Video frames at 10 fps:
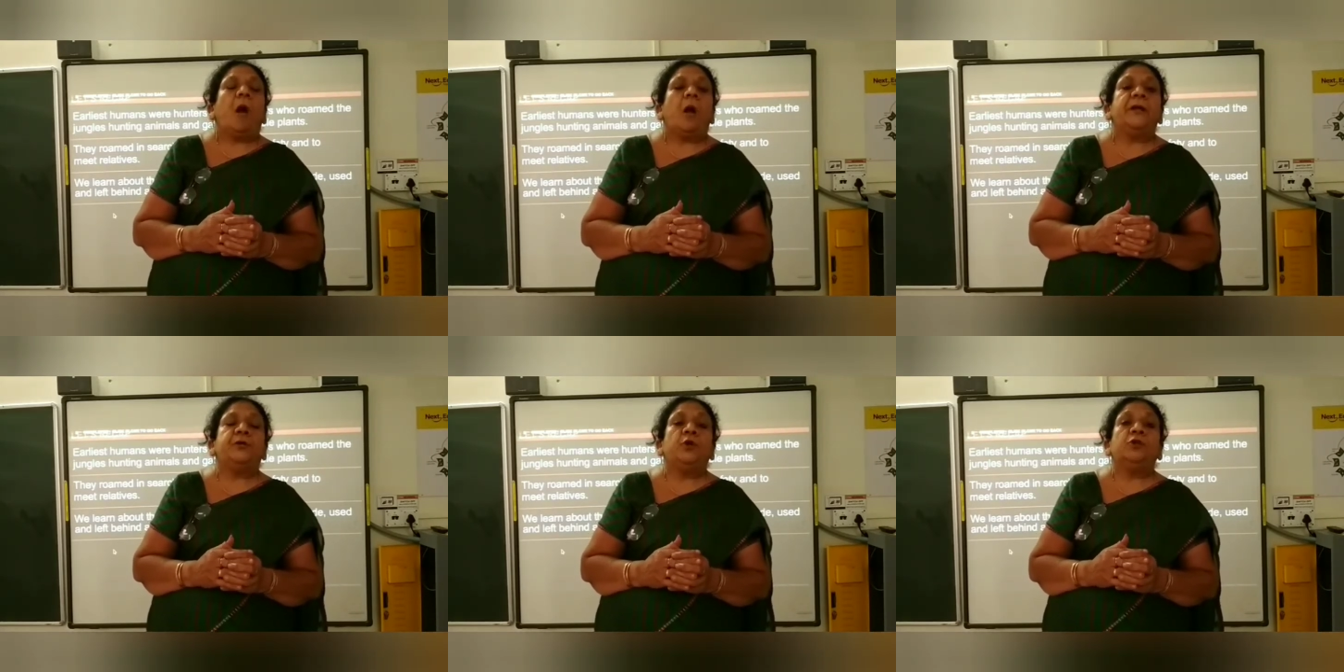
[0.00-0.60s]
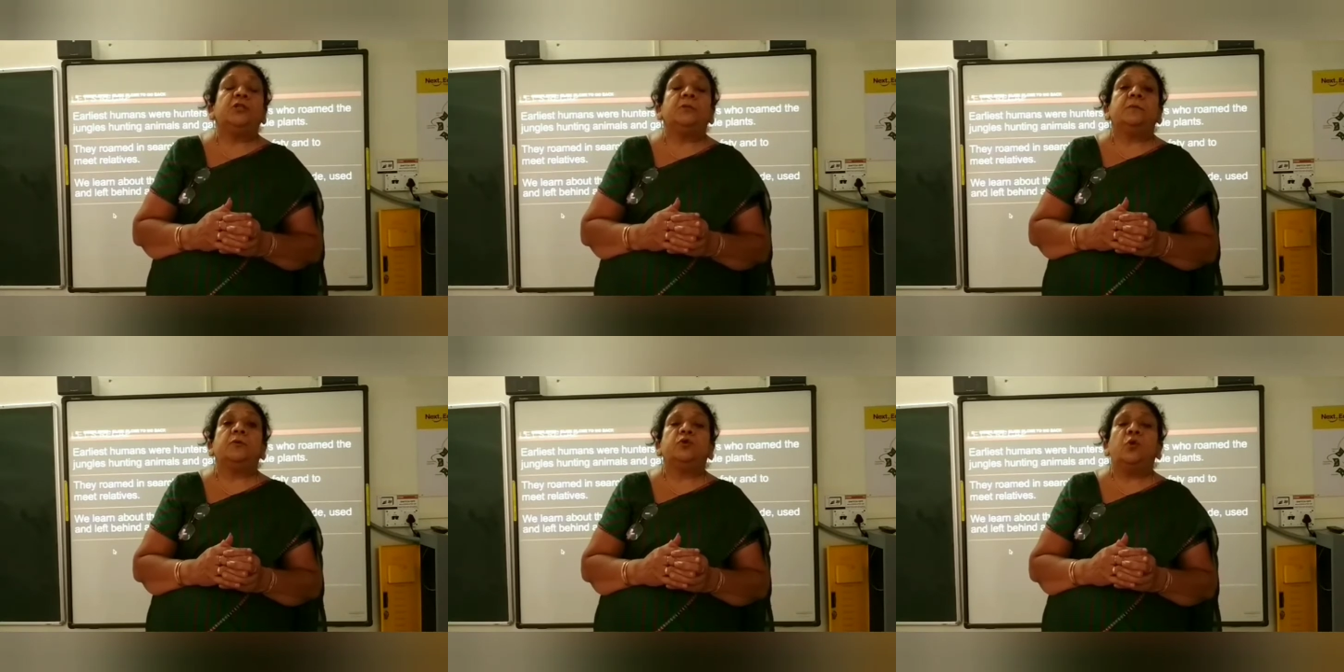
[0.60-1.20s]
it took
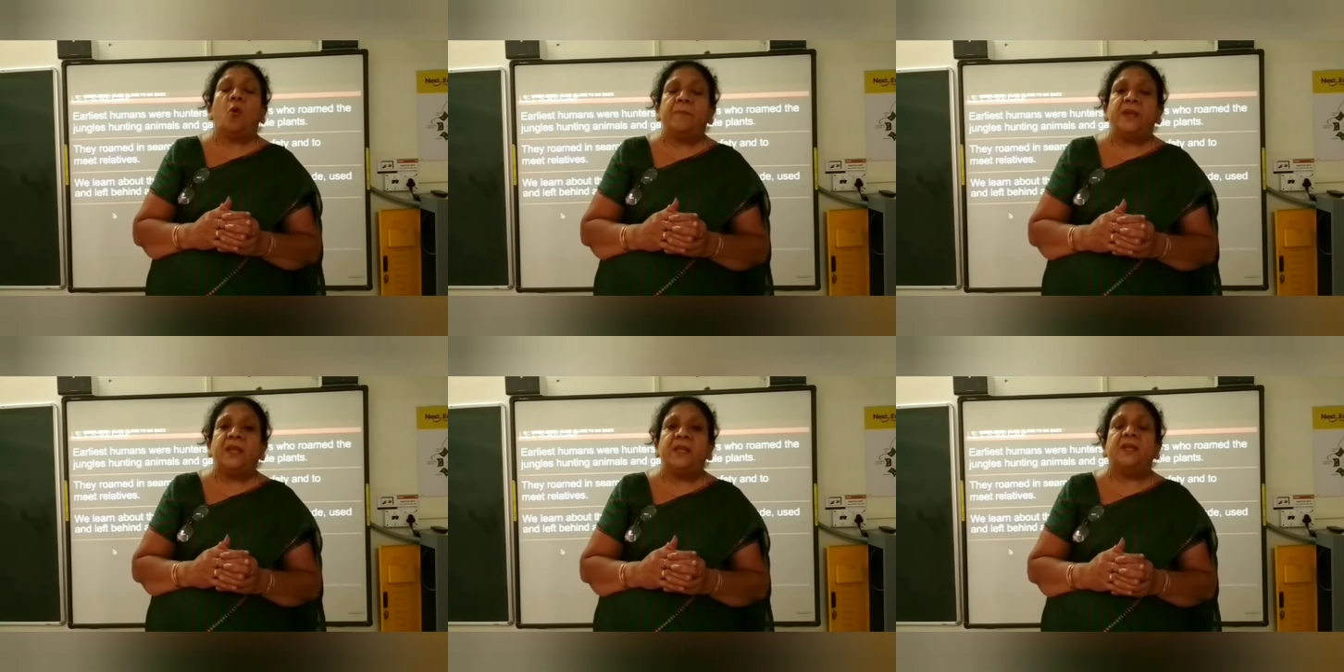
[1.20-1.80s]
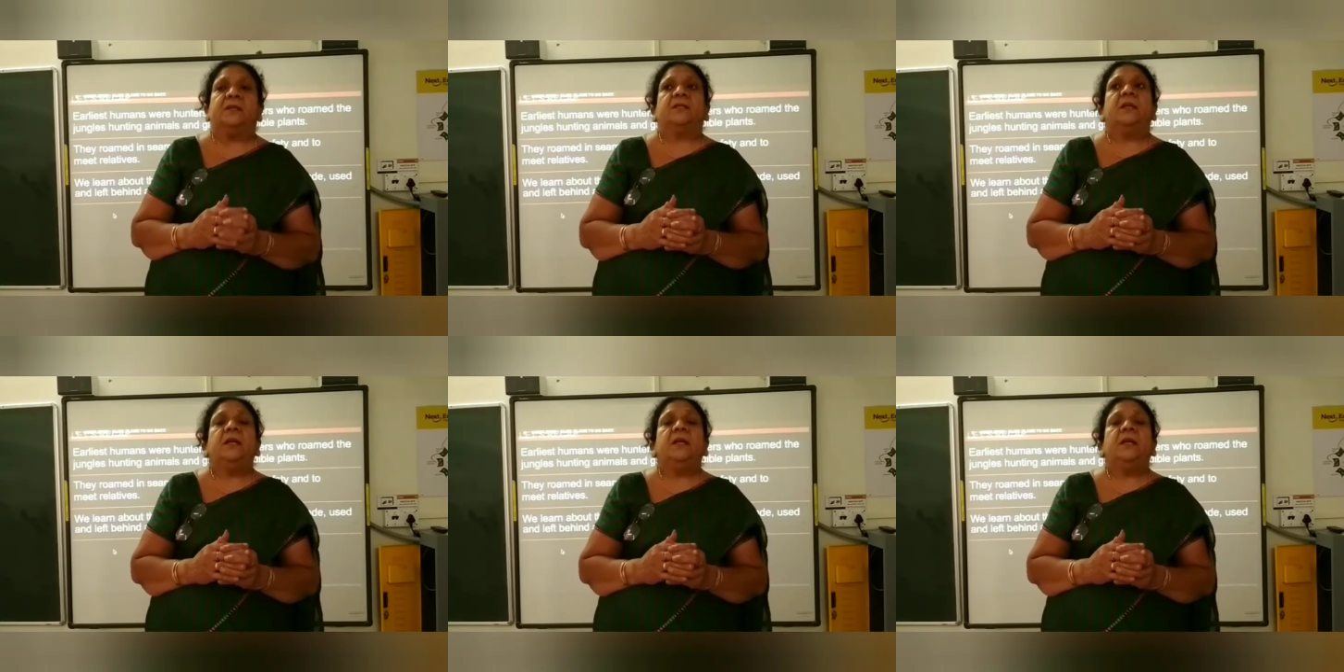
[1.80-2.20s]
so many years,